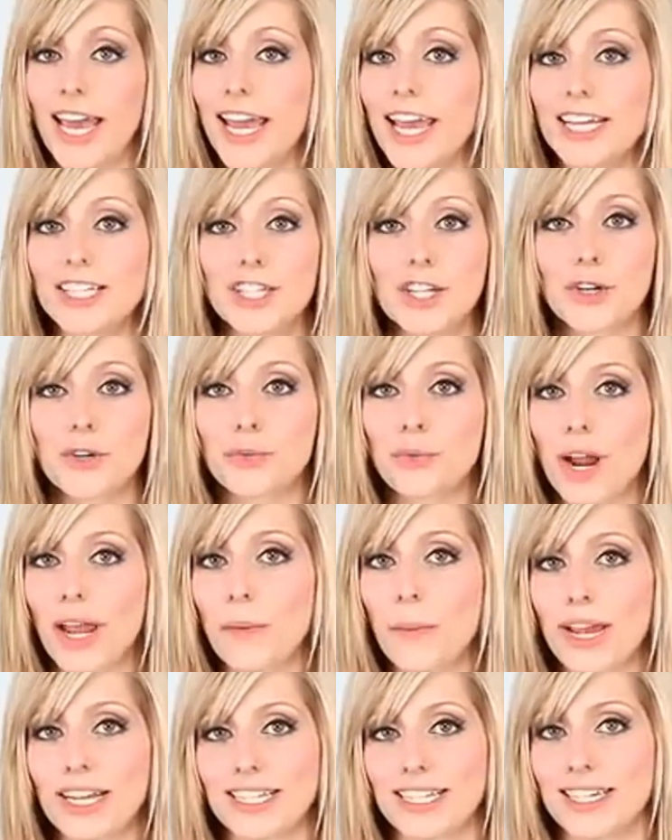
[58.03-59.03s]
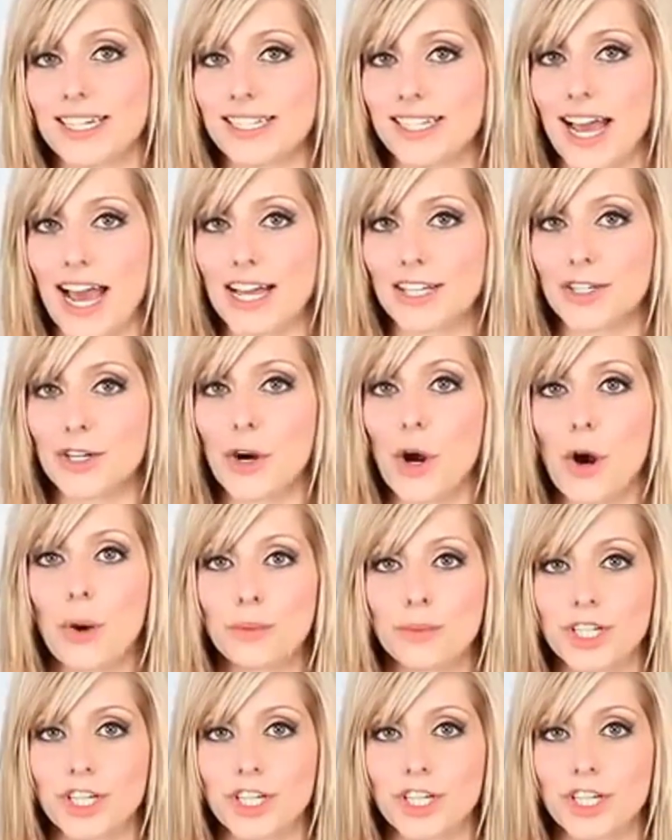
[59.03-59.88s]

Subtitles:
It's a great way to disguise your home